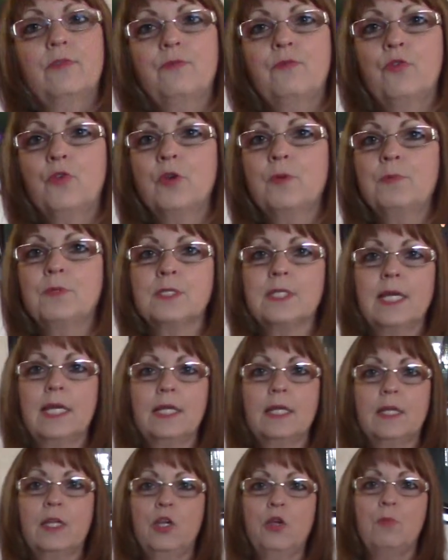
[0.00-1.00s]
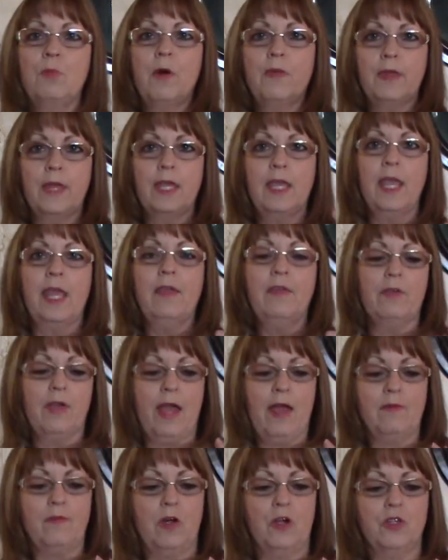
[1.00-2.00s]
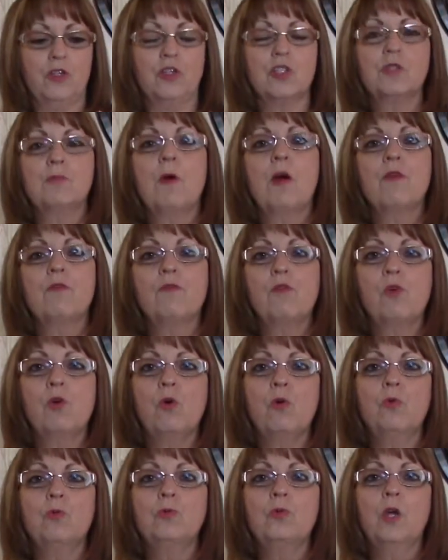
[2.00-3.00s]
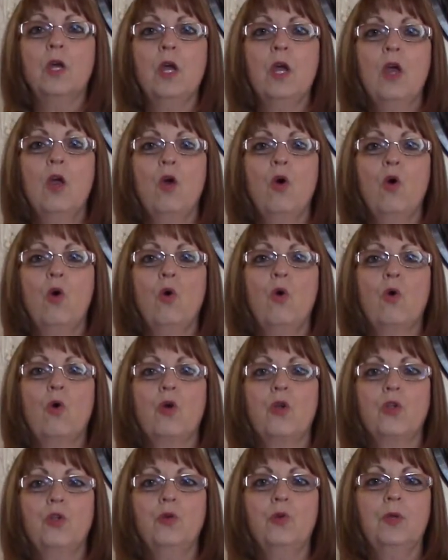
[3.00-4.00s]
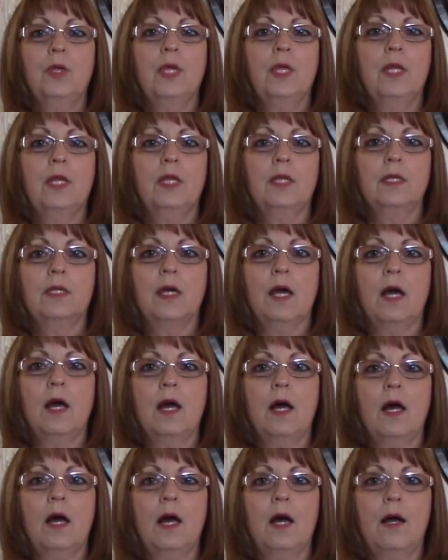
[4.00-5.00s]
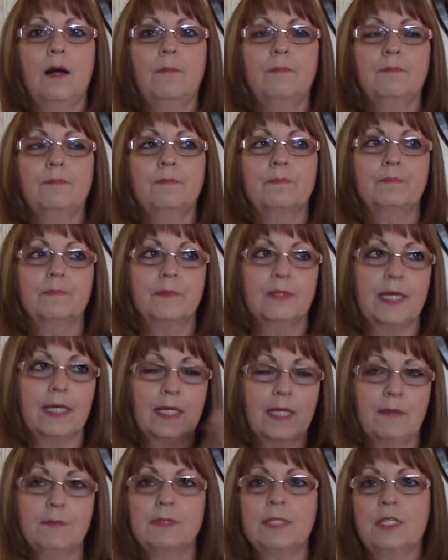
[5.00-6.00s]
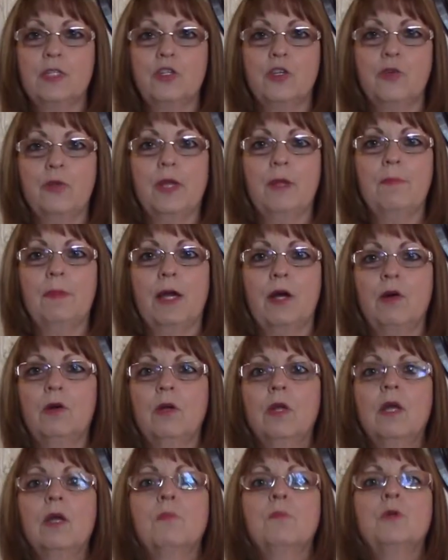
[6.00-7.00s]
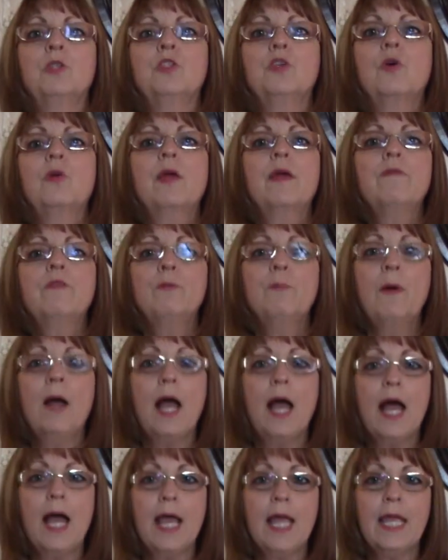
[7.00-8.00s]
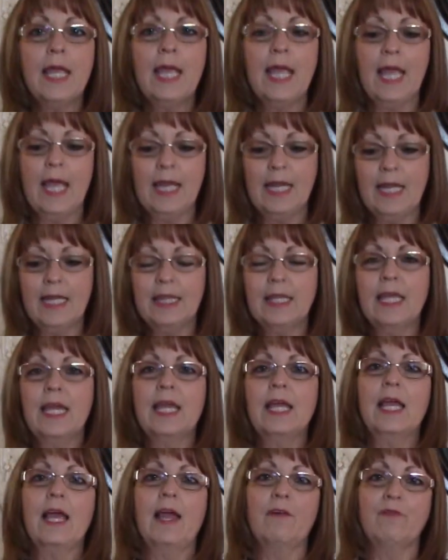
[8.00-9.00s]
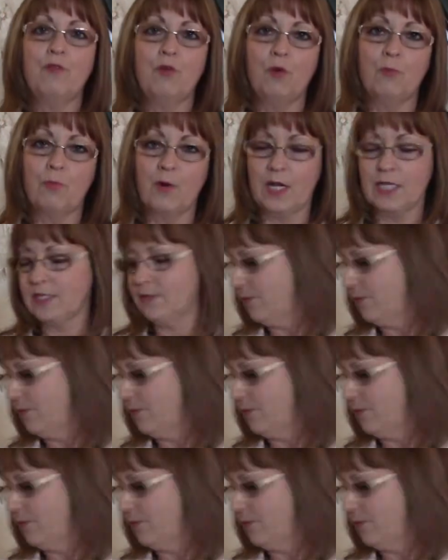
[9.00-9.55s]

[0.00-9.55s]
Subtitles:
40% coupon that you either have on your smartphone, or you get it that comes into your email. But don't ever buy anything at full price